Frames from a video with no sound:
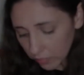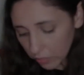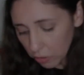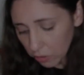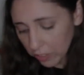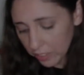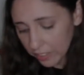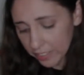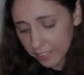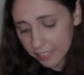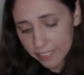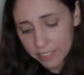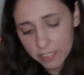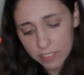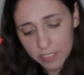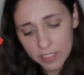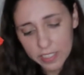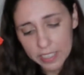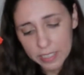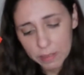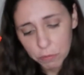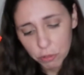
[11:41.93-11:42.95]
Okay, it's
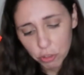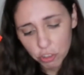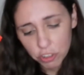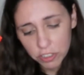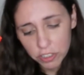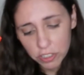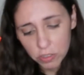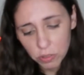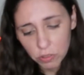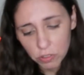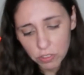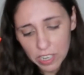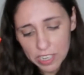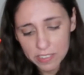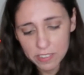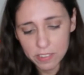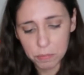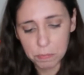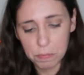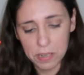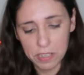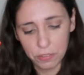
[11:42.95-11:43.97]
kimchi
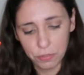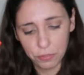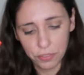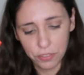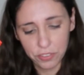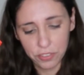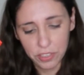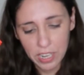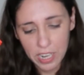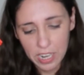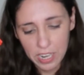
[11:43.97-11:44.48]
rice puffs.